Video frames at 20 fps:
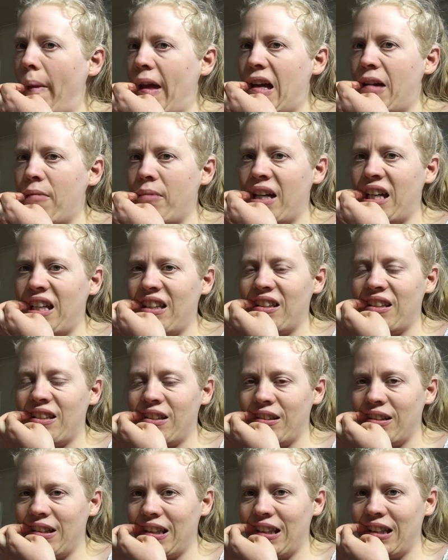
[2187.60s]
about the
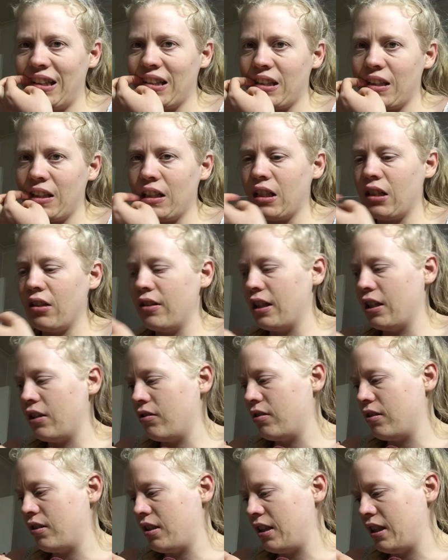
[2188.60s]
sort of things that are going
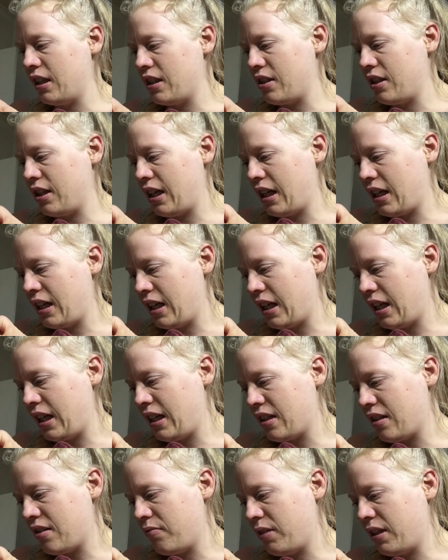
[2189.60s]
on, the things you can
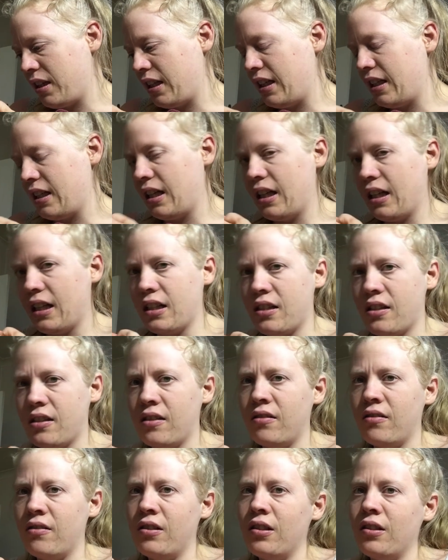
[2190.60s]
encounter with EDS,
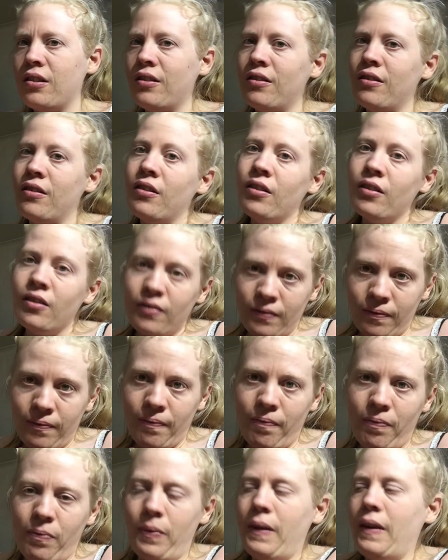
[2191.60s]

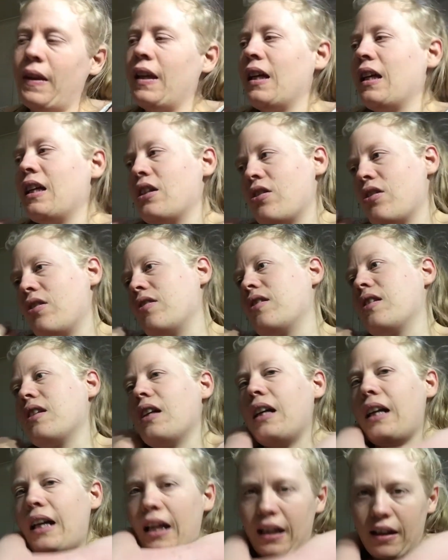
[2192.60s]
the issues that
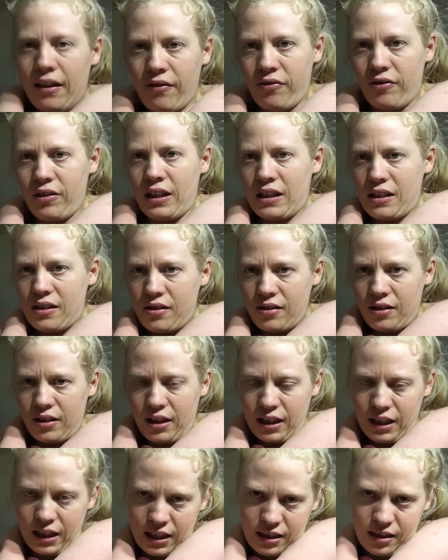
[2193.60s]
I have, that sort of
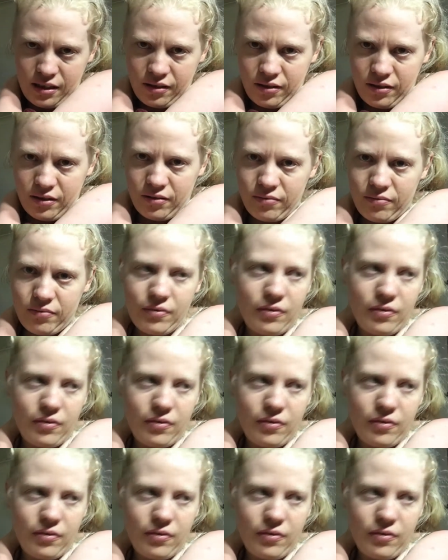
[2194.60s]
thing. So,